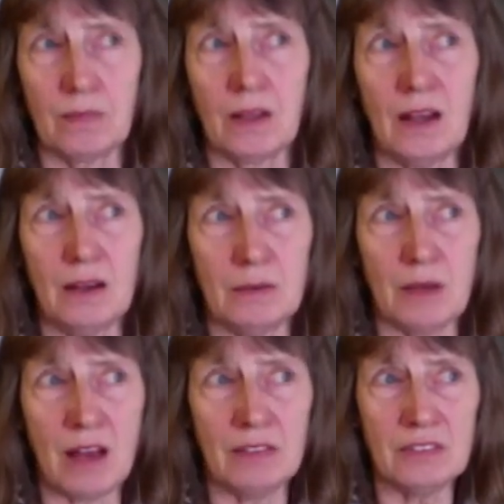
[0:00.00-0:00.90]
Uh,
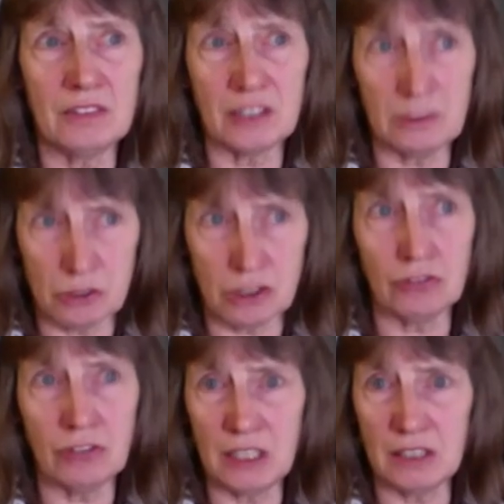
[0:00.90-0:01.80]
and that it was
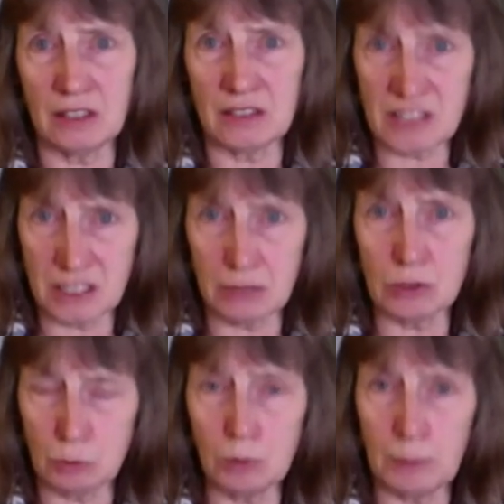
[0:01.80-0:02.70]
agreed that the
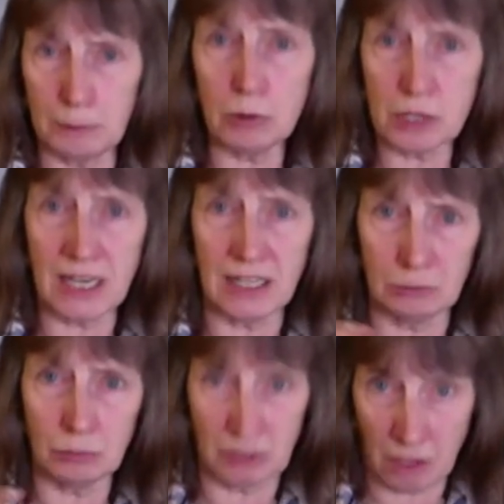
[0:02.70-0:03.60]
sequence would be put
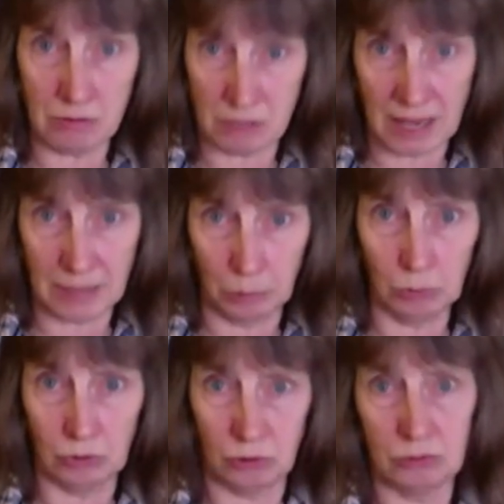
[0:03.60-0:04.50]
out with those
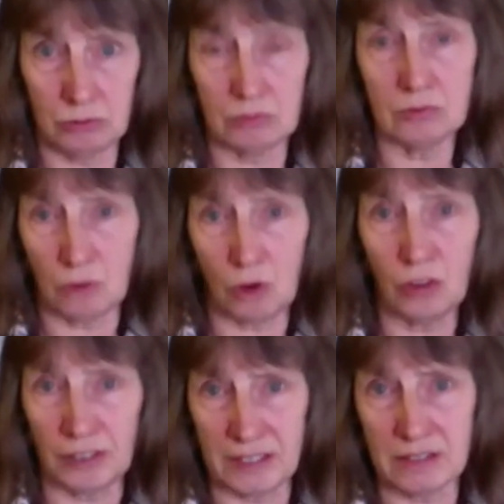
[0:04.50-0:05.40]
labels
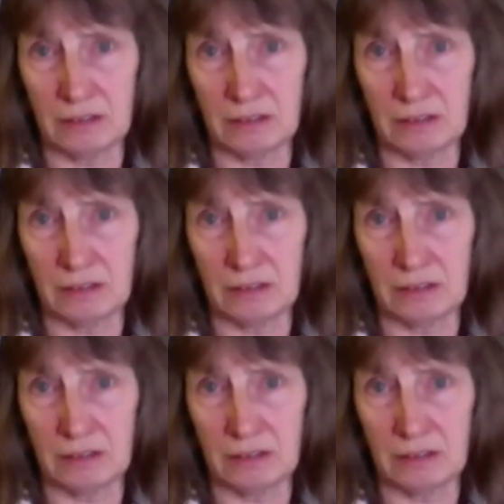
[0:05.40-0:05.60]
on it.